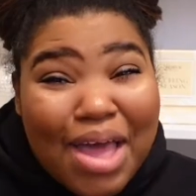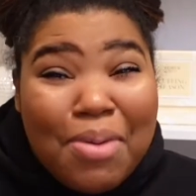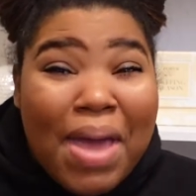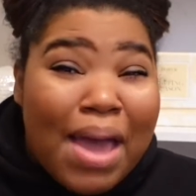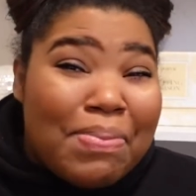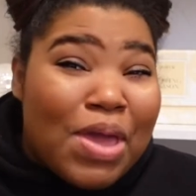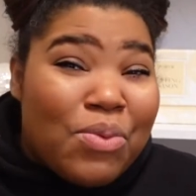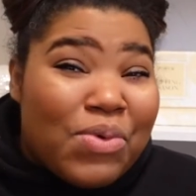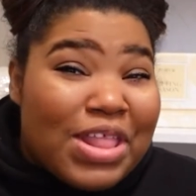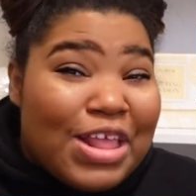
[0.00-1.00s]
I'm happy
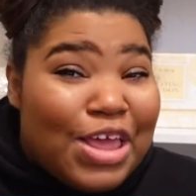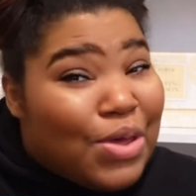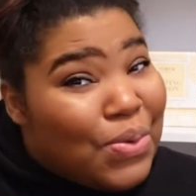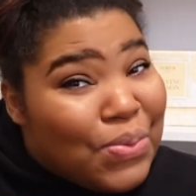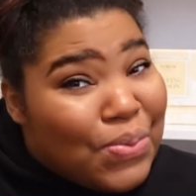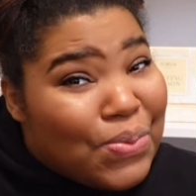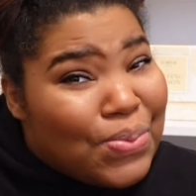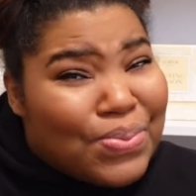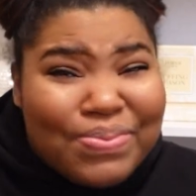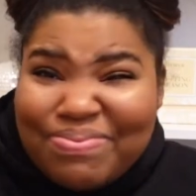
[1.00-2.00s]
I'm with you.
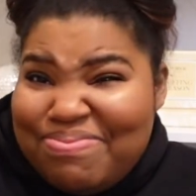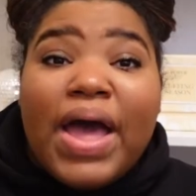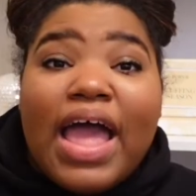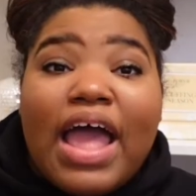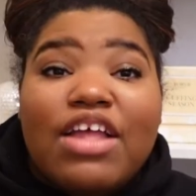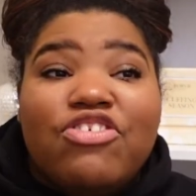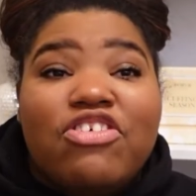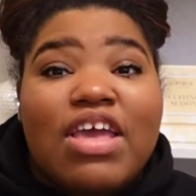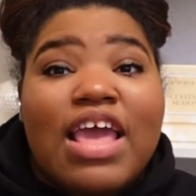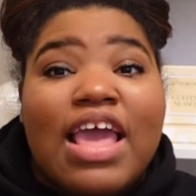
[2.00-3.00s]
But
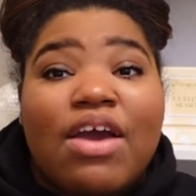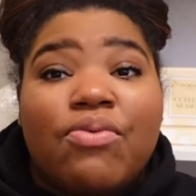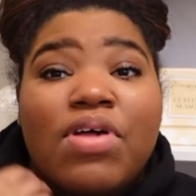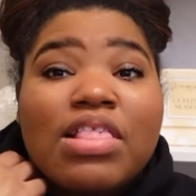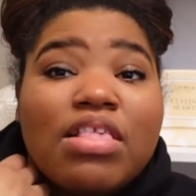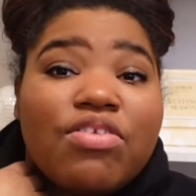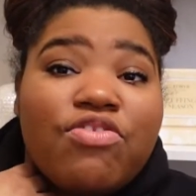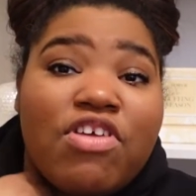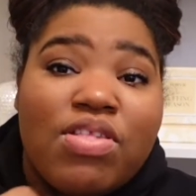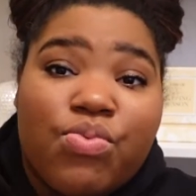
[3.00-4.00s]
she was
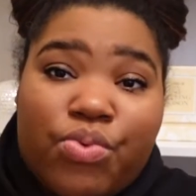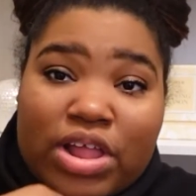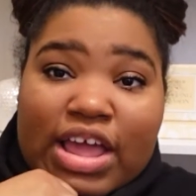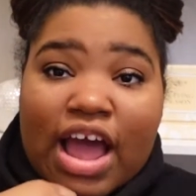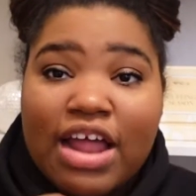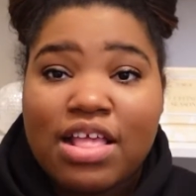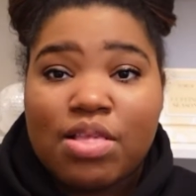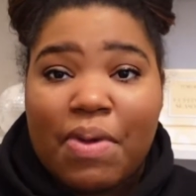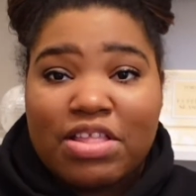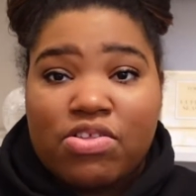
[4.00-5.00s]
just really honest
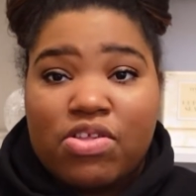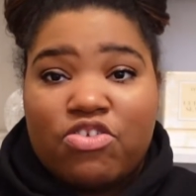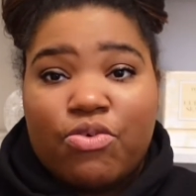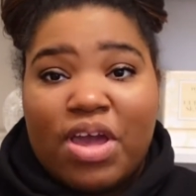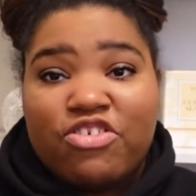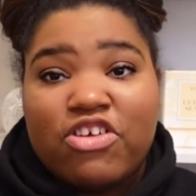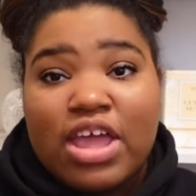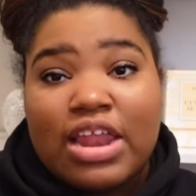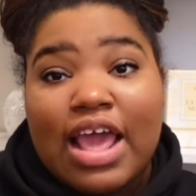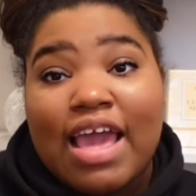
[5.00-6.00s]
about the
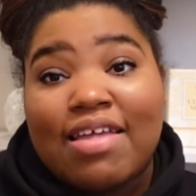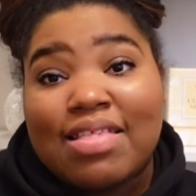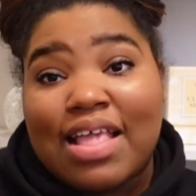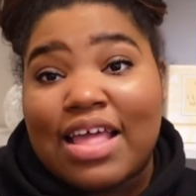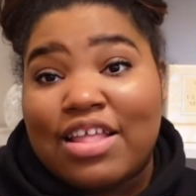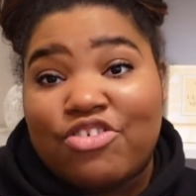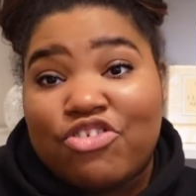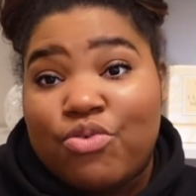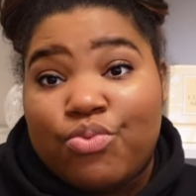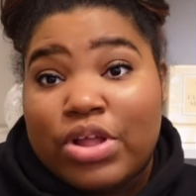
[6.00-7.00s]
situation and said that
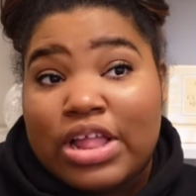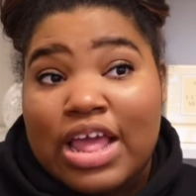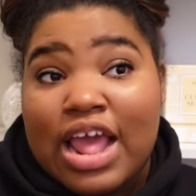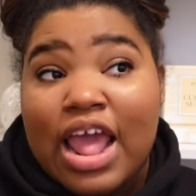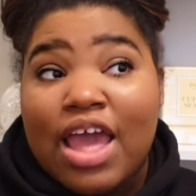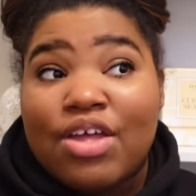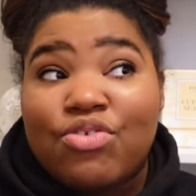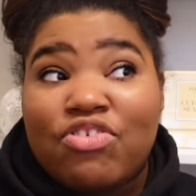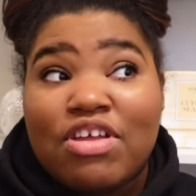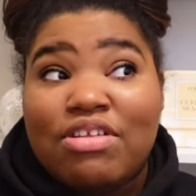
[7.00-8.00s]
she really
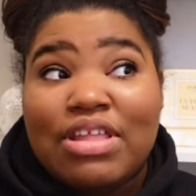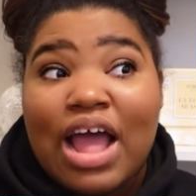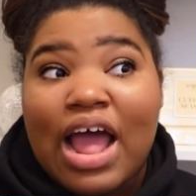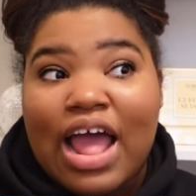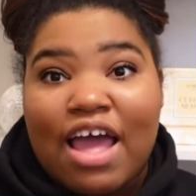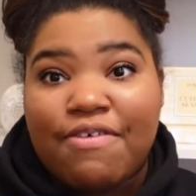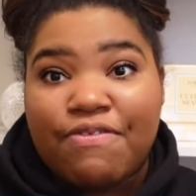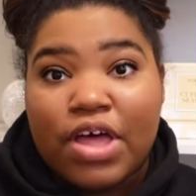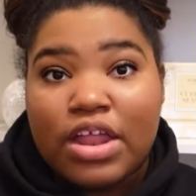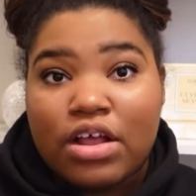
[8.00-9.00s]
did not have
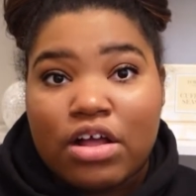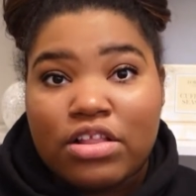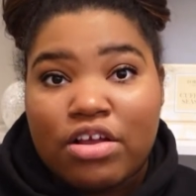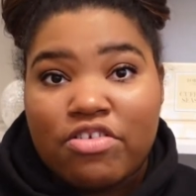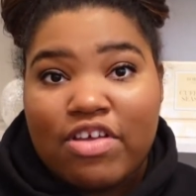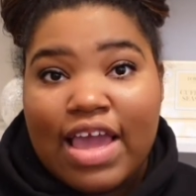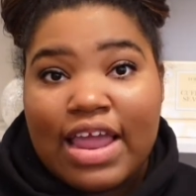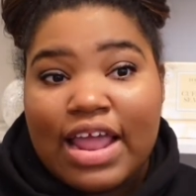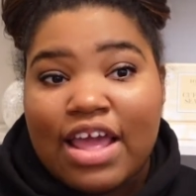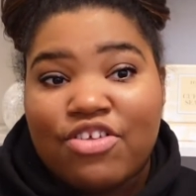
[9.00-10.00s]
fun on their
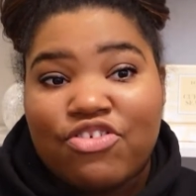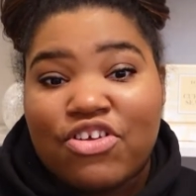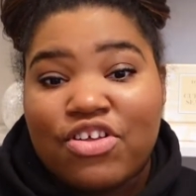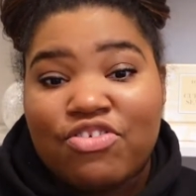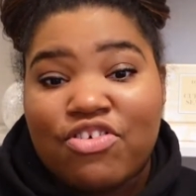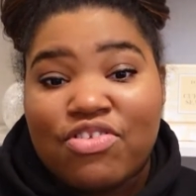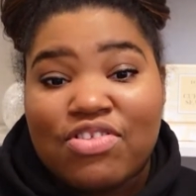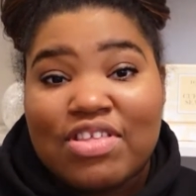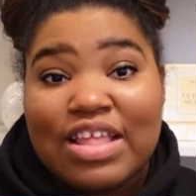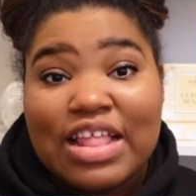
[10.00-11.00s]
date, and she
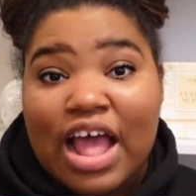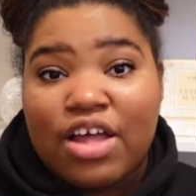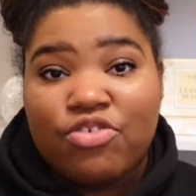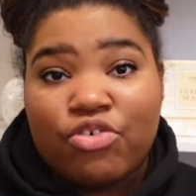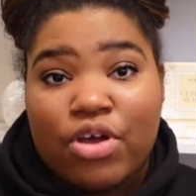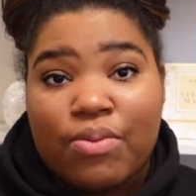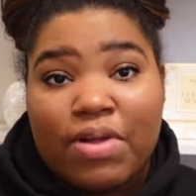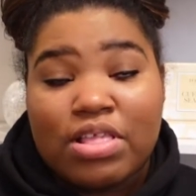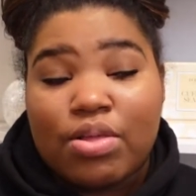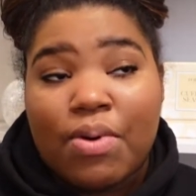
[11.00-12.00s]
just did not enjoy it
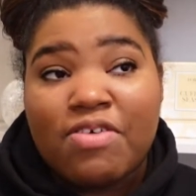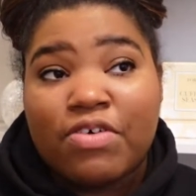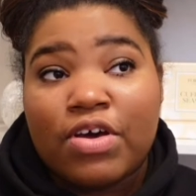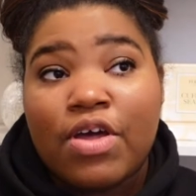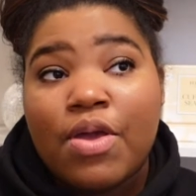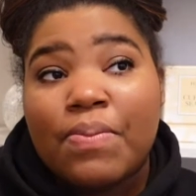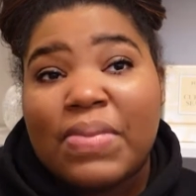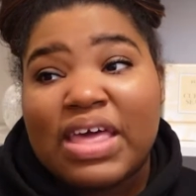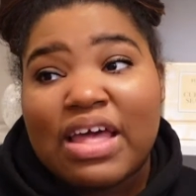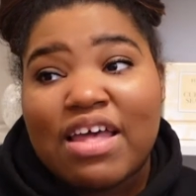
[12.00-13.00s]
whatsoever
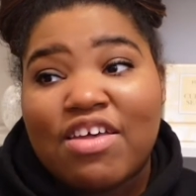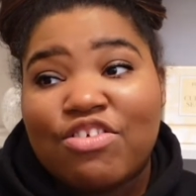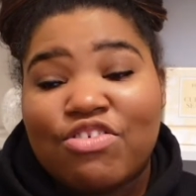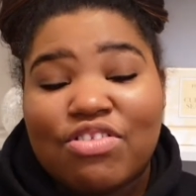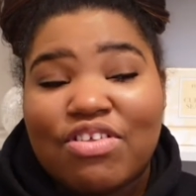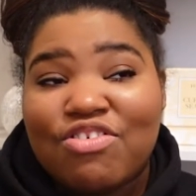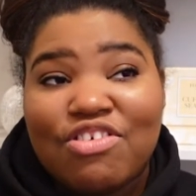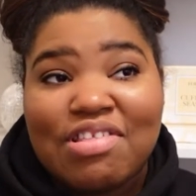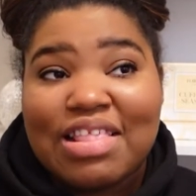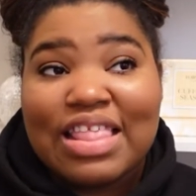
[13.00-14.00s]
because it's
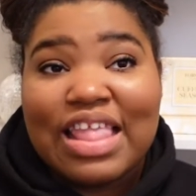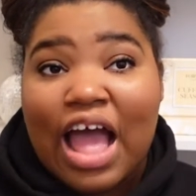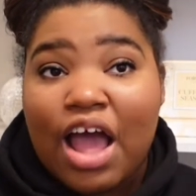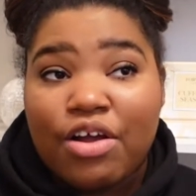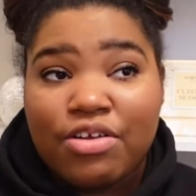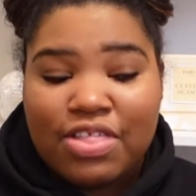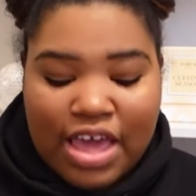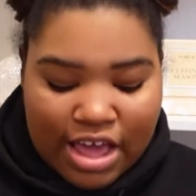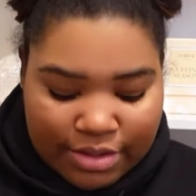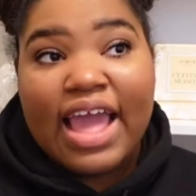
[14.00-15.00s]
just not her
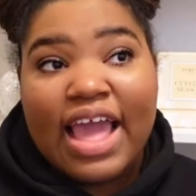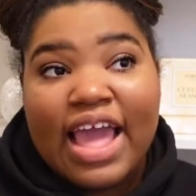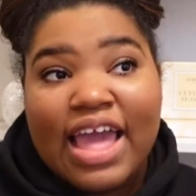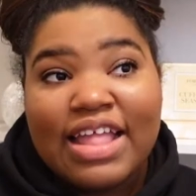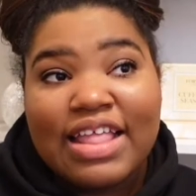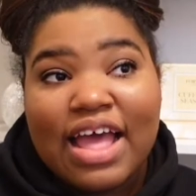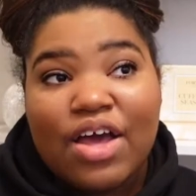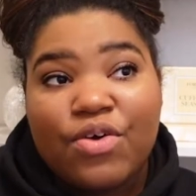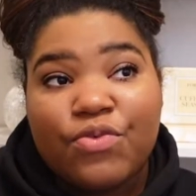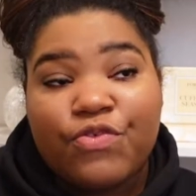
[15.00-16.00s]
thing. And
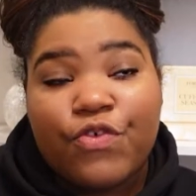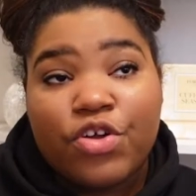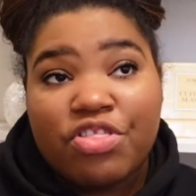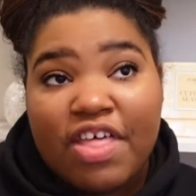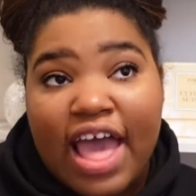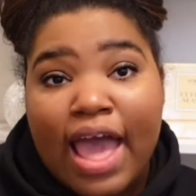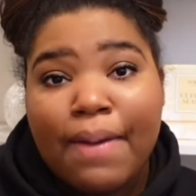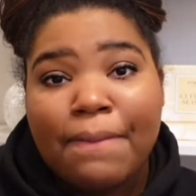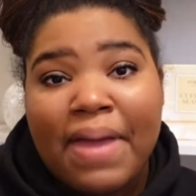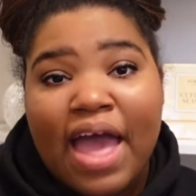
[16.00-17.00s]
for
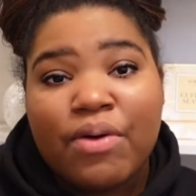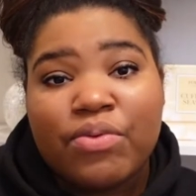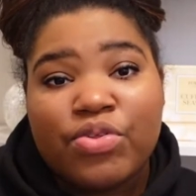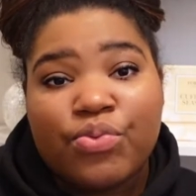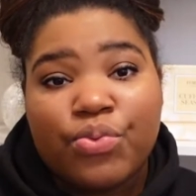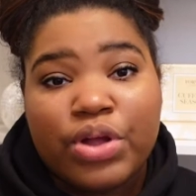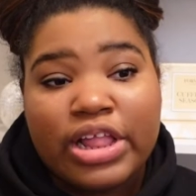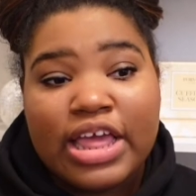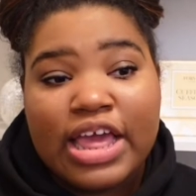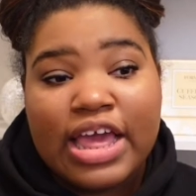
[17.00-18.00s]
that, Matt was
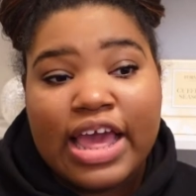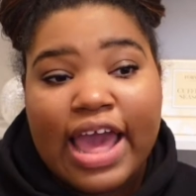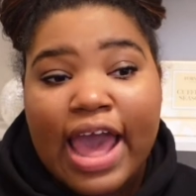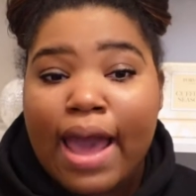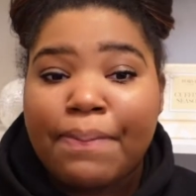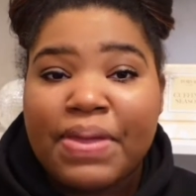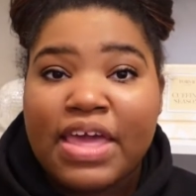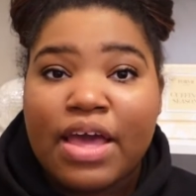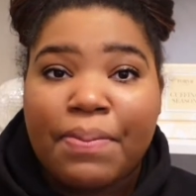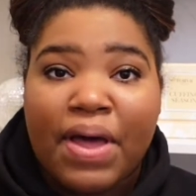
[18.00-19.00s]
really
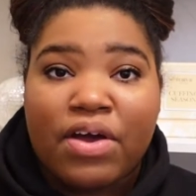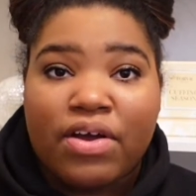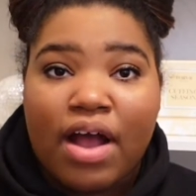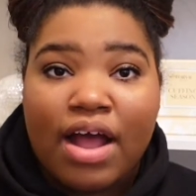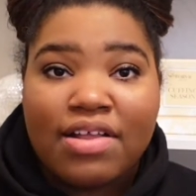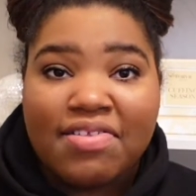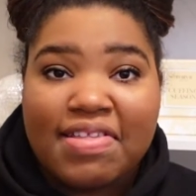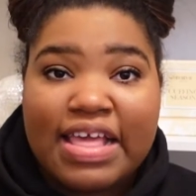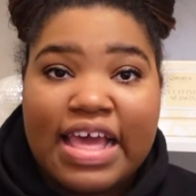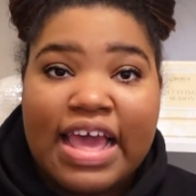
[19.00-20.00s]
happy about her
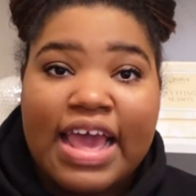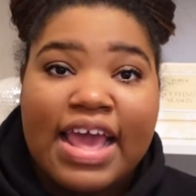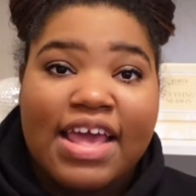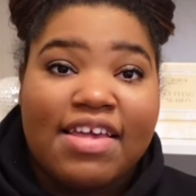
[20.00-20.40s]
honesty.